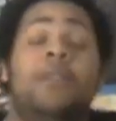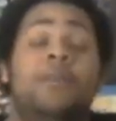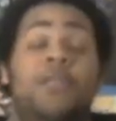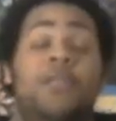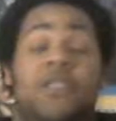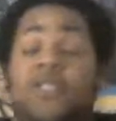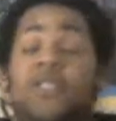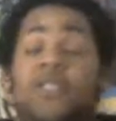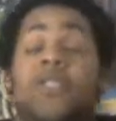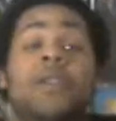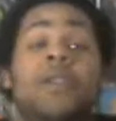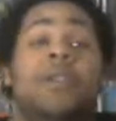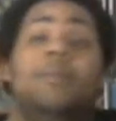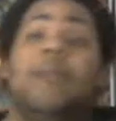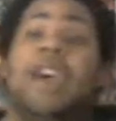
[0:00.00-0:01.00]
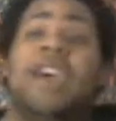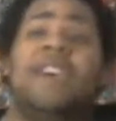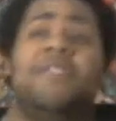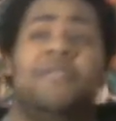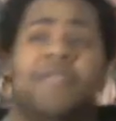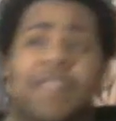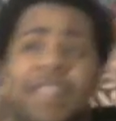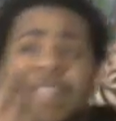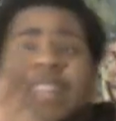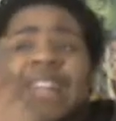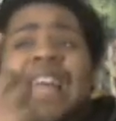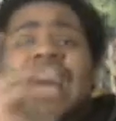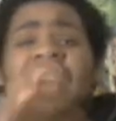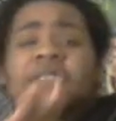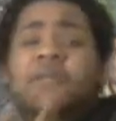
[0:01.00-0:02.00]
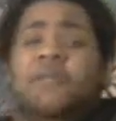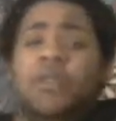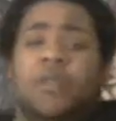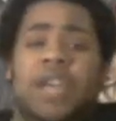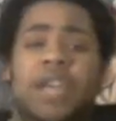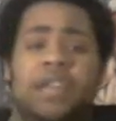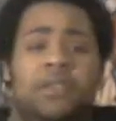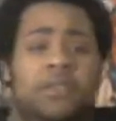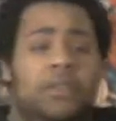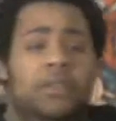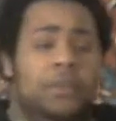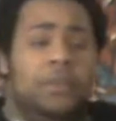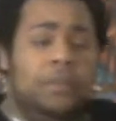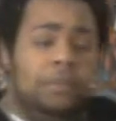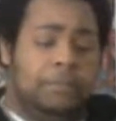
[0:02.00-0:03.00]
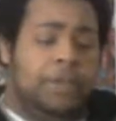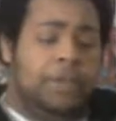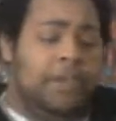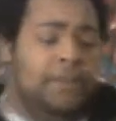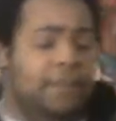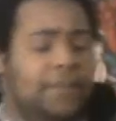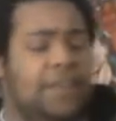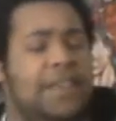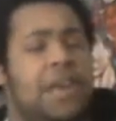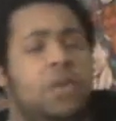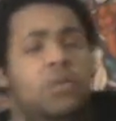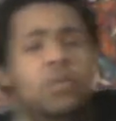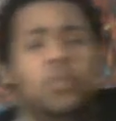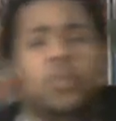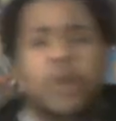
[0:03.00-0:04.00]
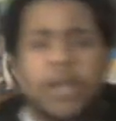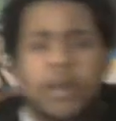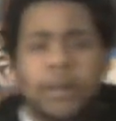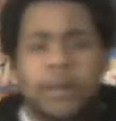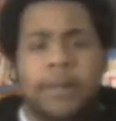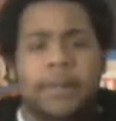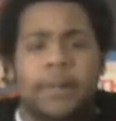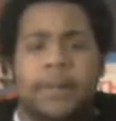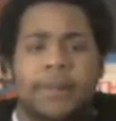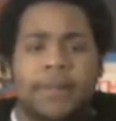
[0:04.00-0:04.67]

has been stirring in my head for like the last few days, so if it sounds weird,